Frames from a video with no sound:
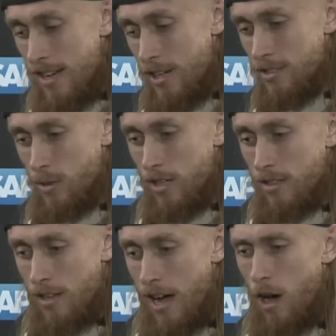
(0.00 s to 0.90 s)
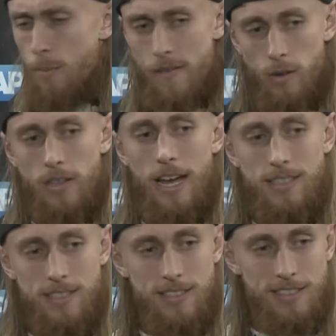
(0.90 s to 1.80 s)
He goes, well, I hope everyone
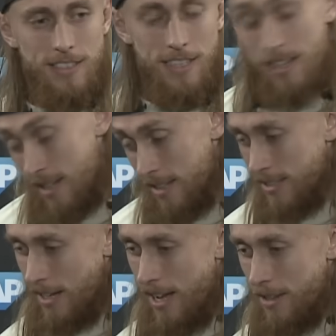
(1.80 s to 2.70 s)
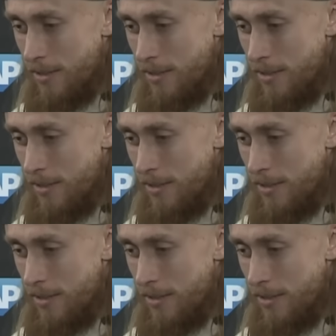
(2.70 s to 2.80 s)
likes it. And it's like, oh,